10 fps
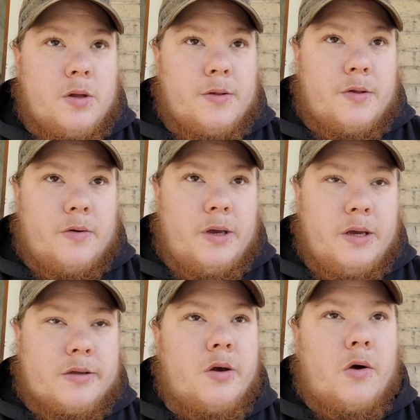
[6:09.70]
So he
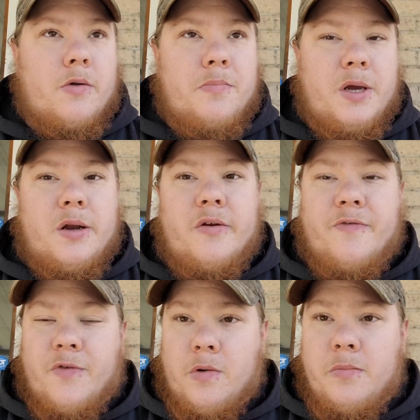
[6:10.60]
had called me and
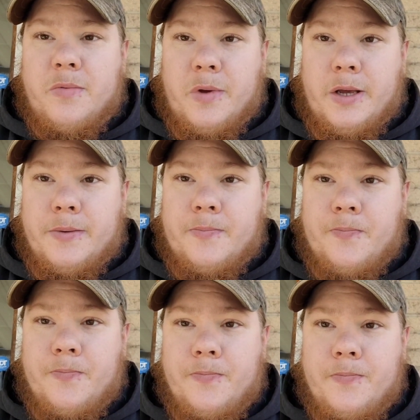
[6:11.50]
informed me
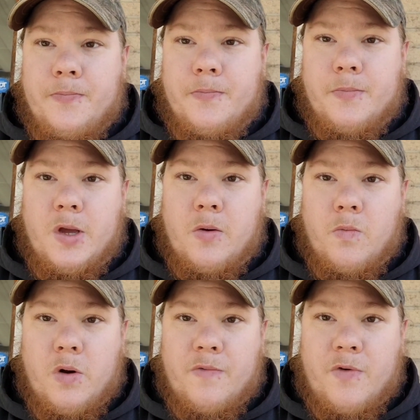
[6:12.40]
that
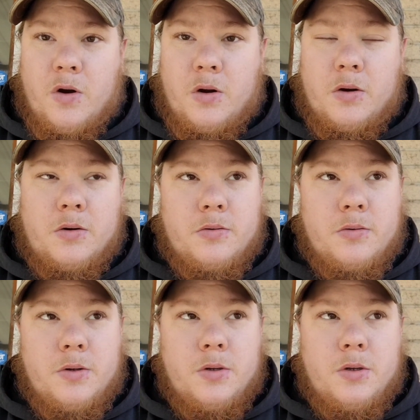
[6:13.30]
one of our
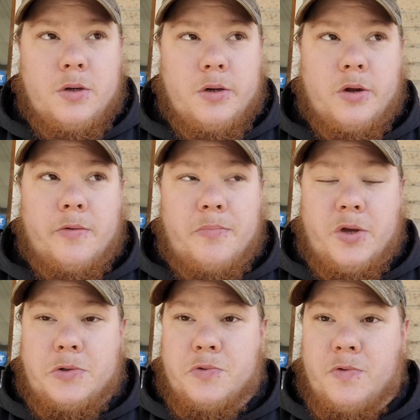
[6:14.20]
good
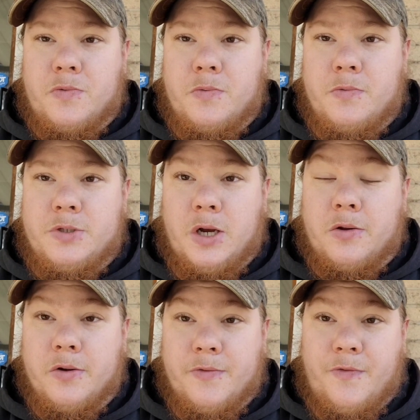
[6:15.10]
mutual
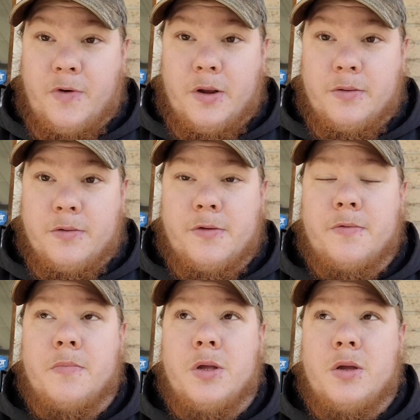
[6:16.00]
childhood friends
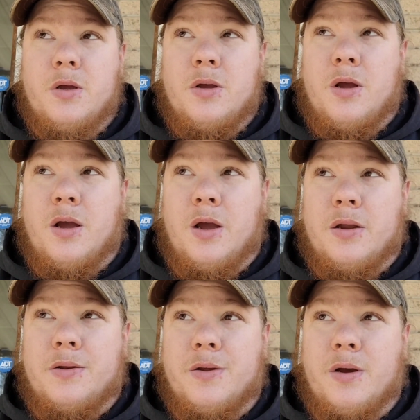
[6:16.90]

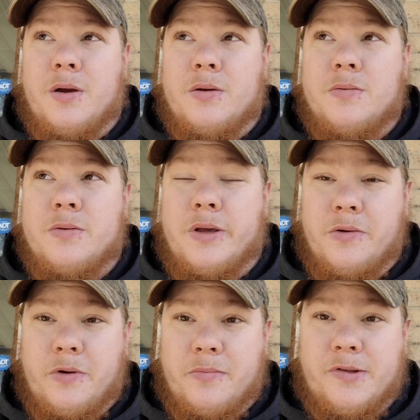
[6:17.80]
had
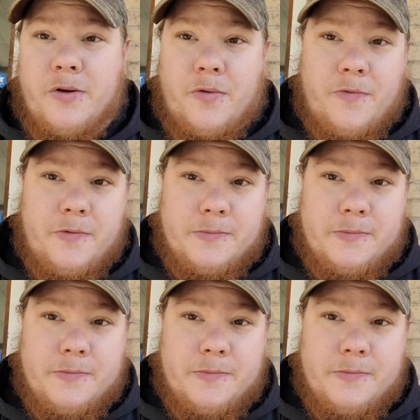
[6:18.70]
killed himself.